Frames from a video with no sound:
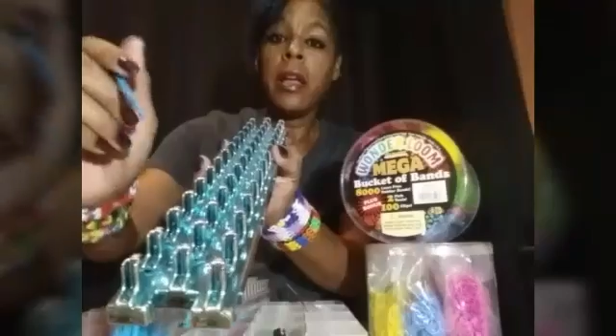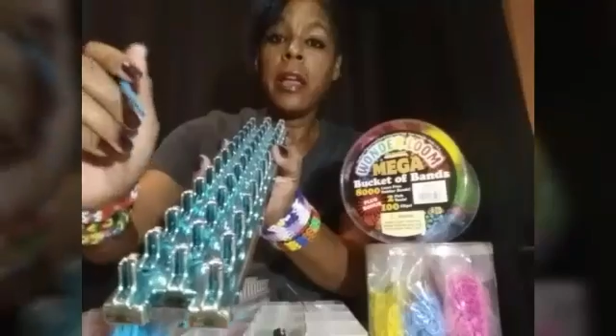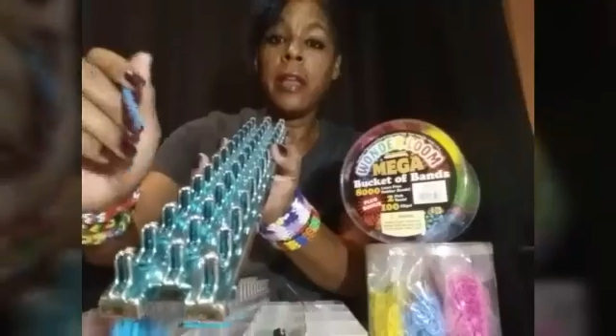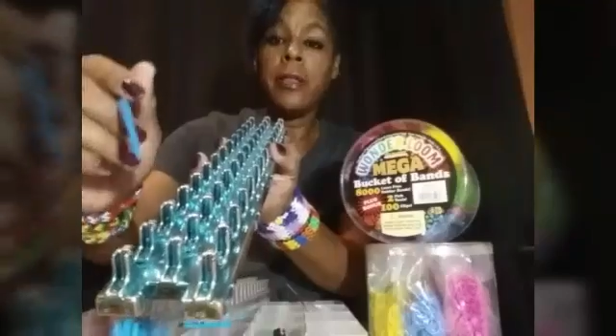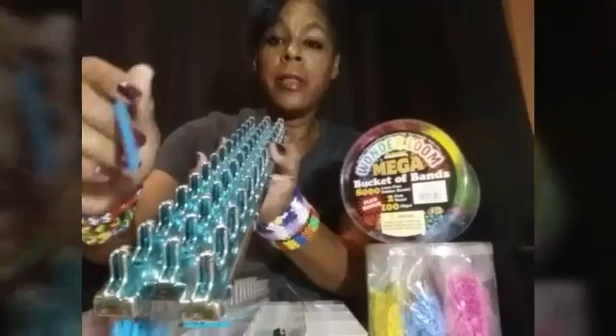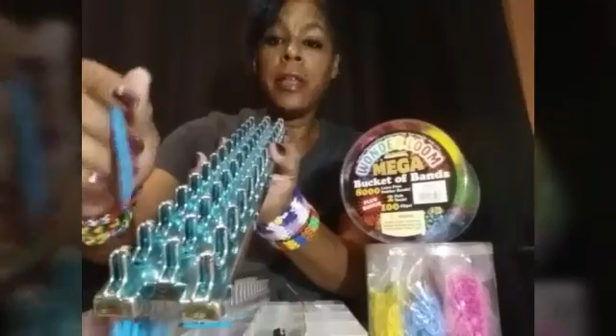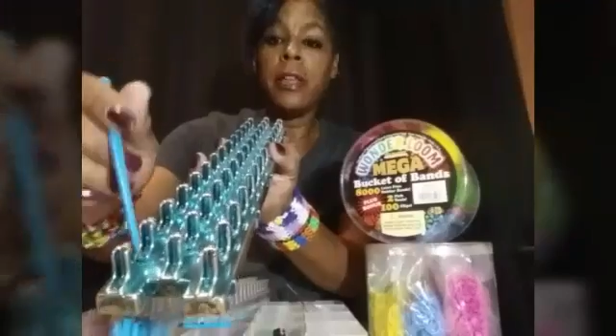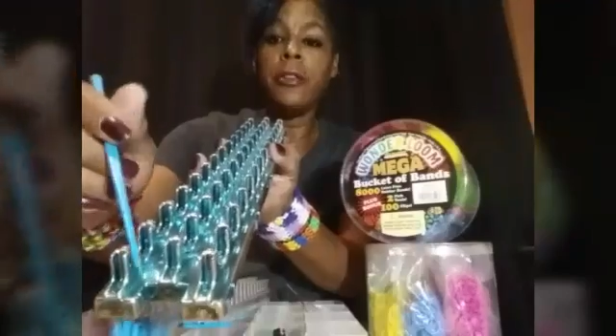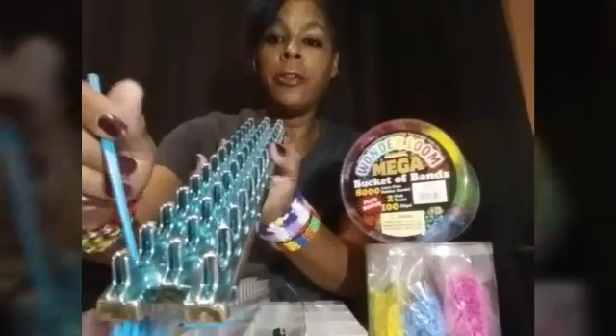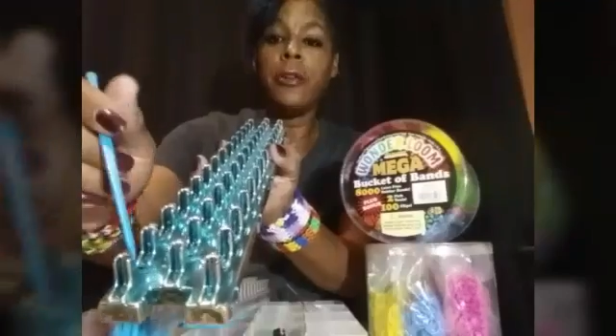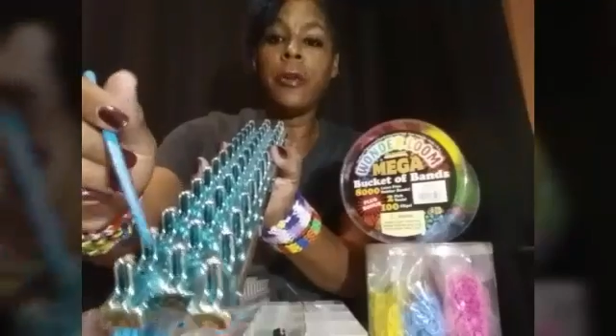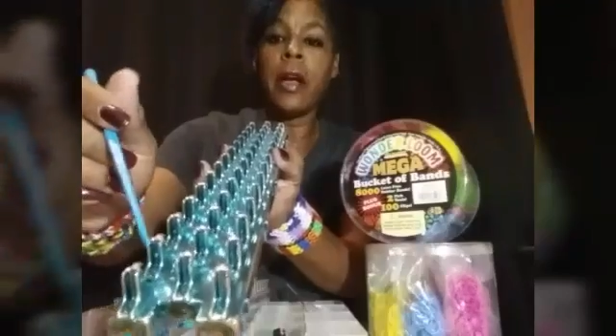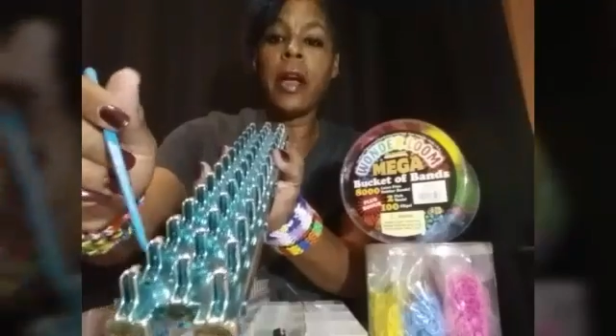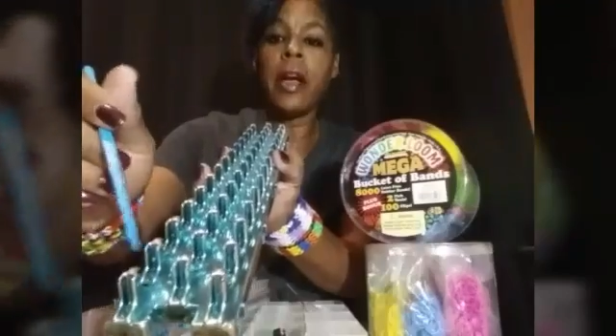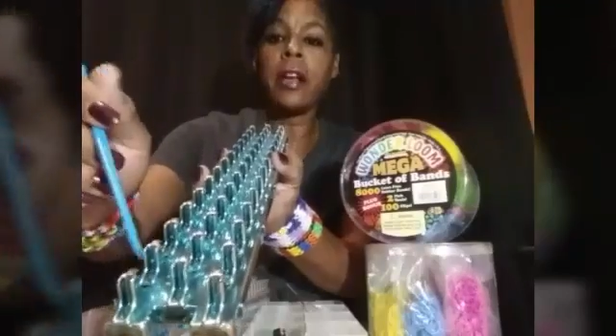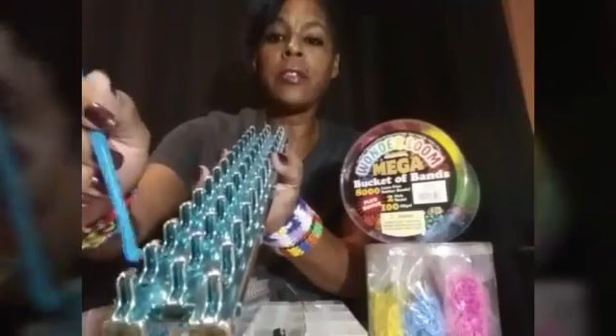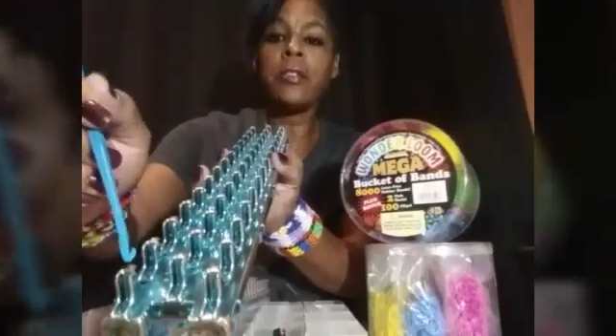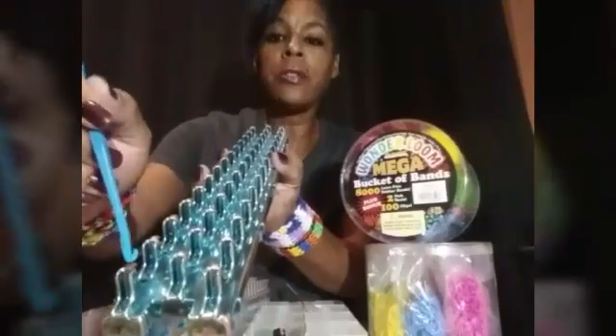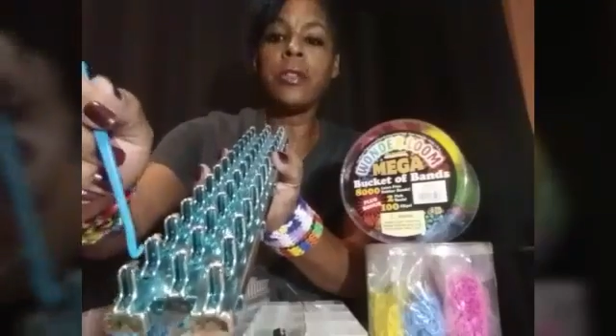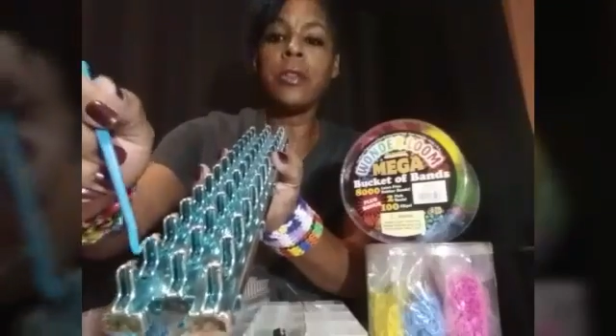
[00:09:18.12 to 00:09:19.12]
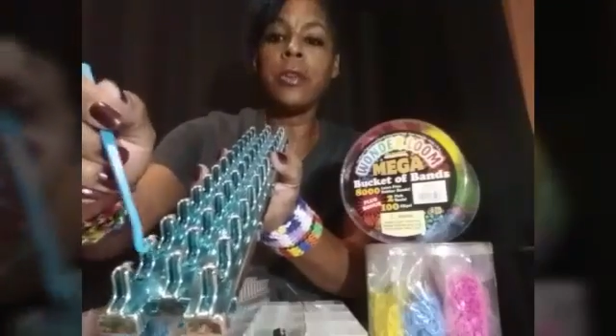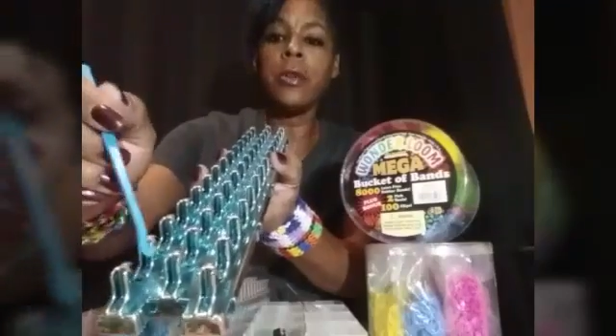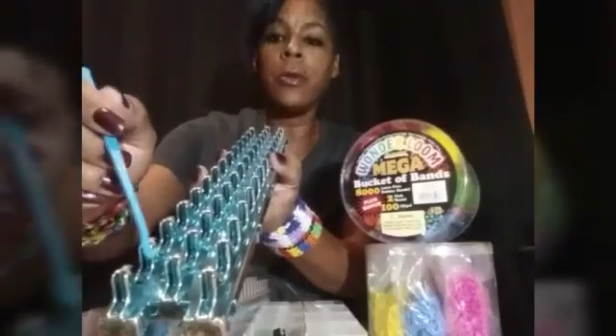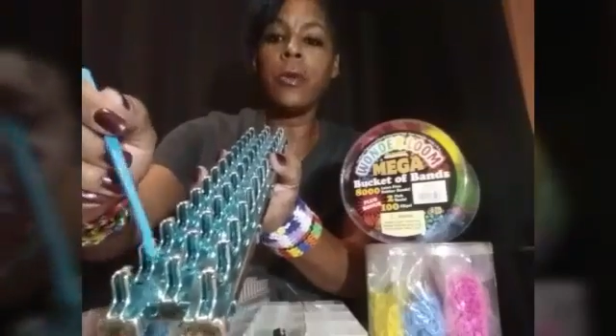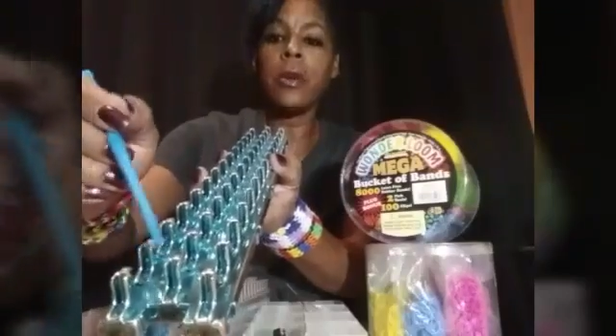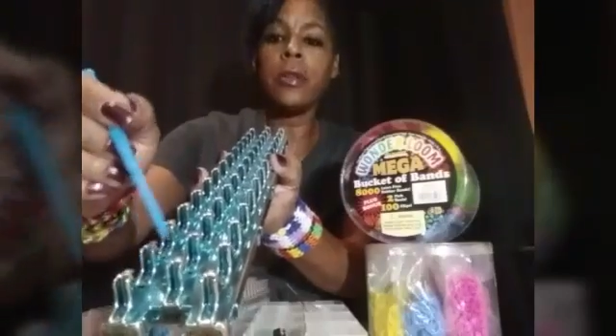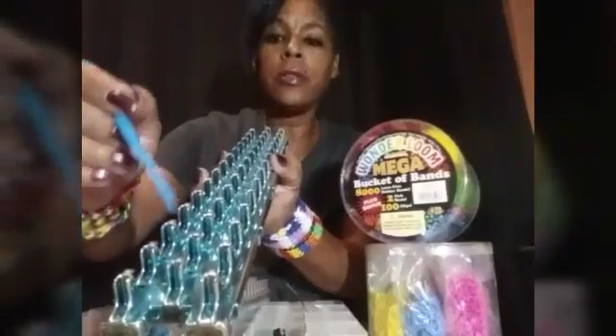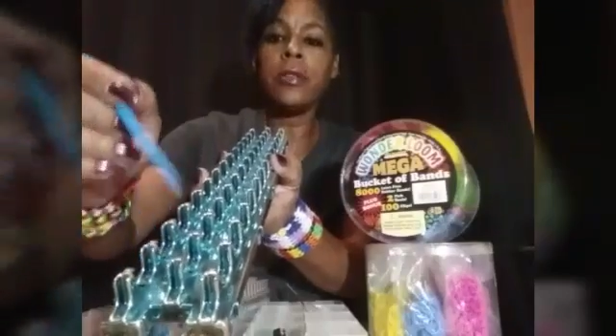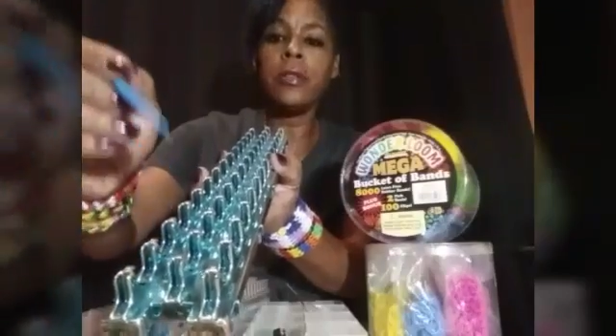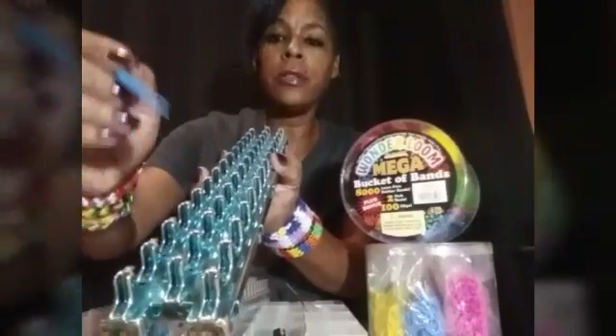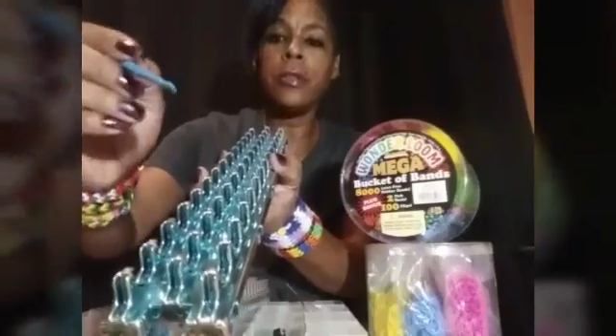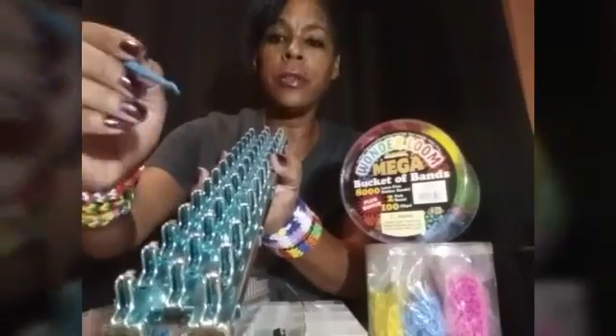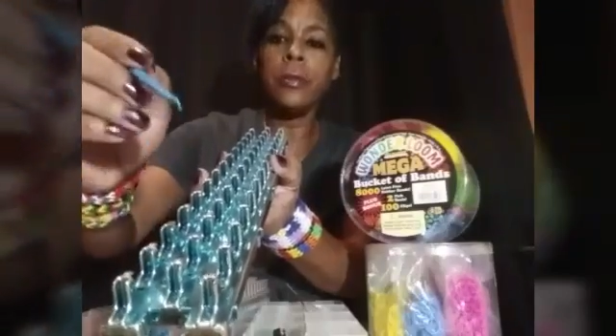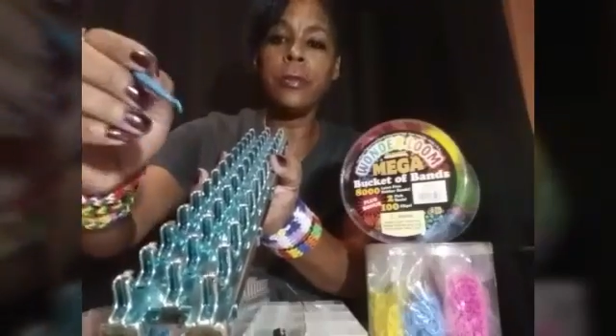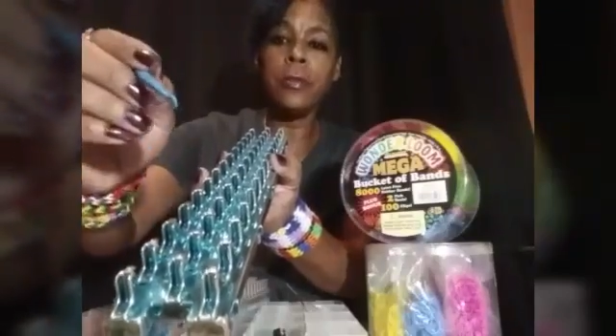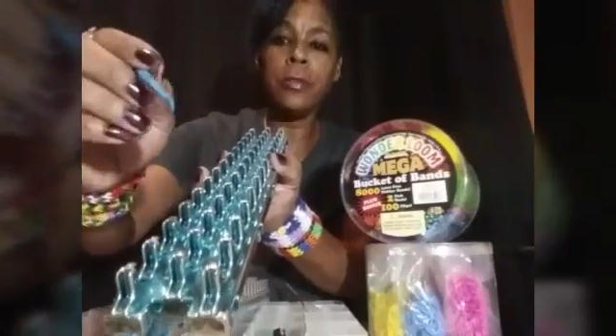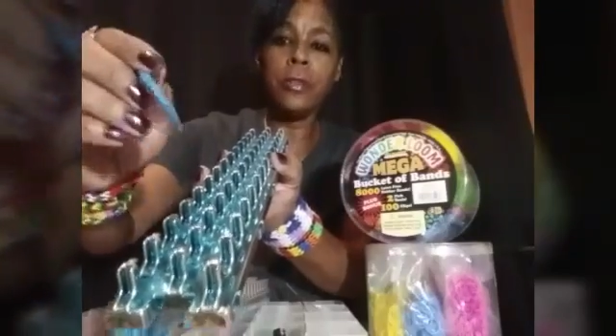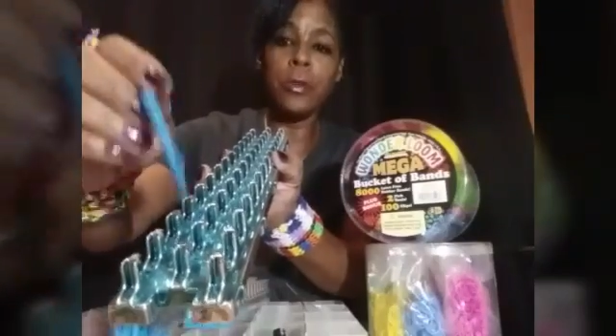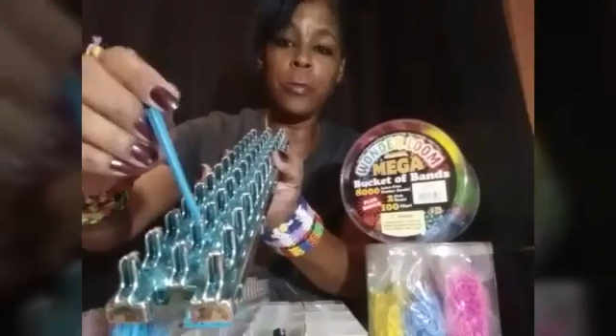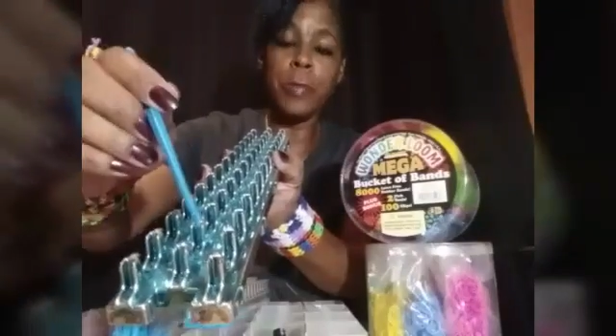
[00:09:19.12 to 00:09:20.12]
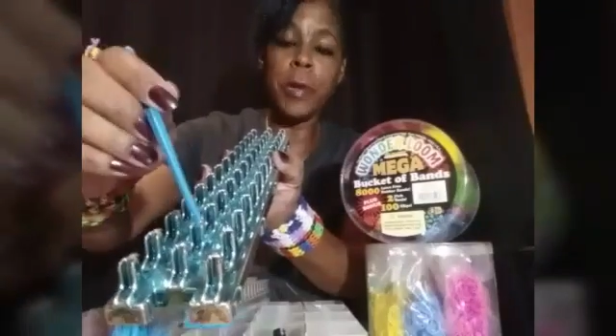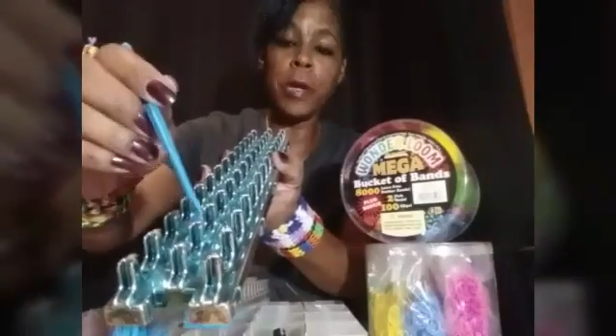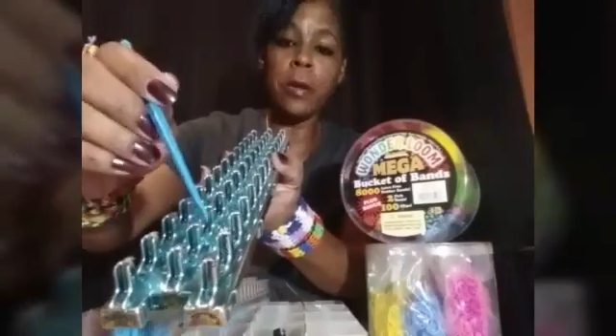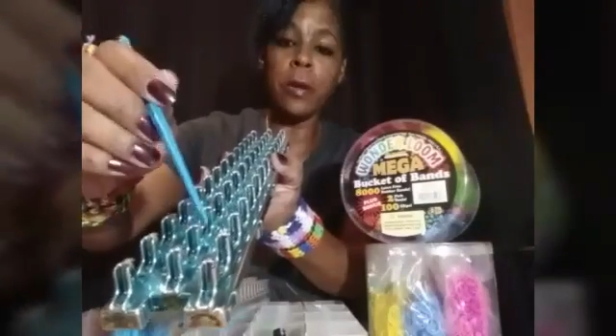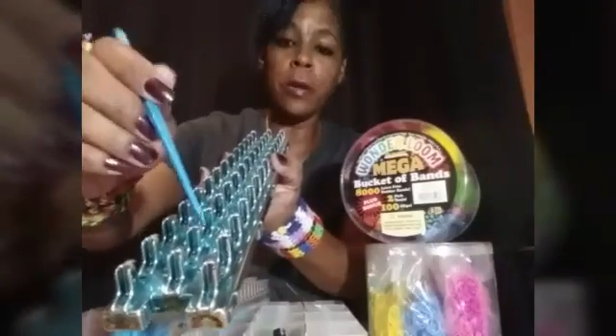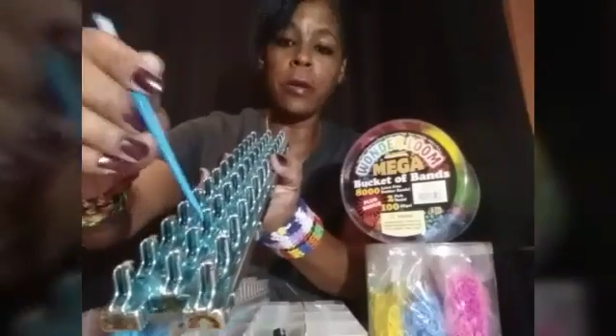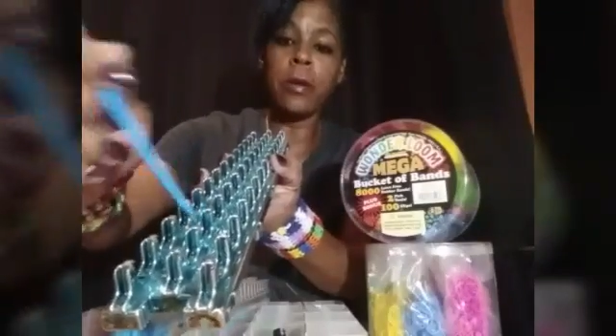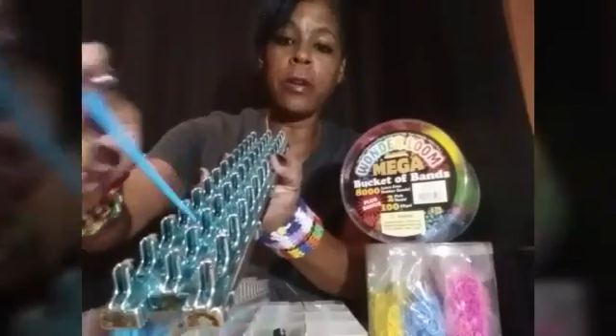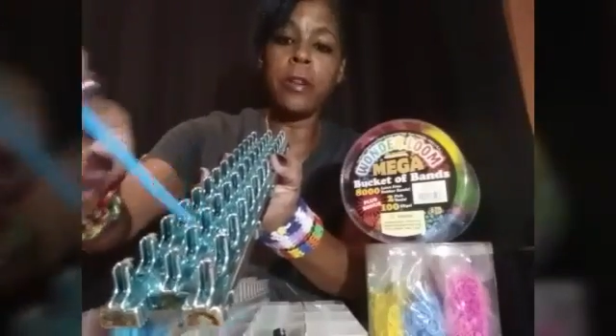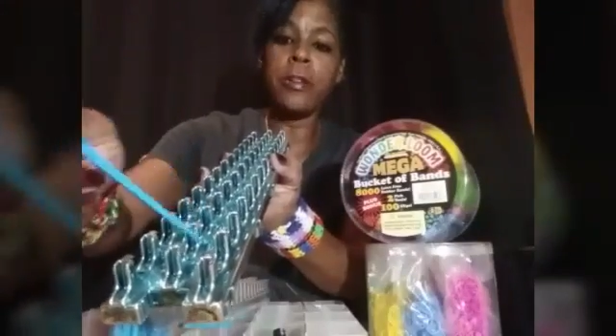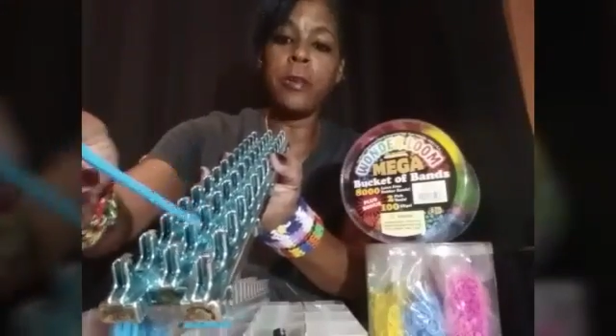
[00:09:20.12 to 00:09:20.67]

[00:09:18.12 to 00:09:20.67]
And then you're actually going to use your picker.